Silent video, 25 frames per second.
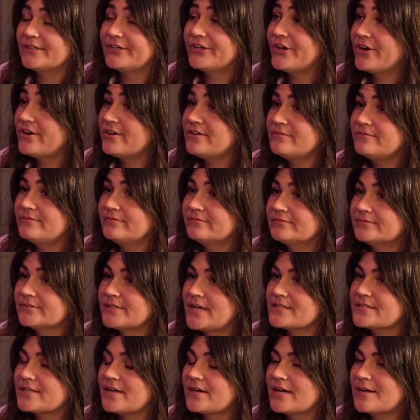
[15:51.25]
No,
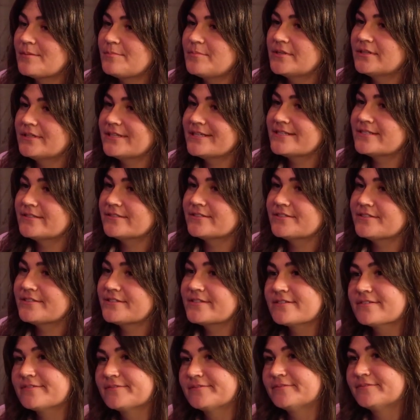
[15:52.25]
I saw a couple
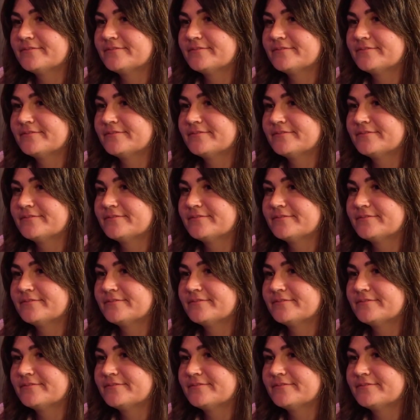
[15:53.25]
lizards.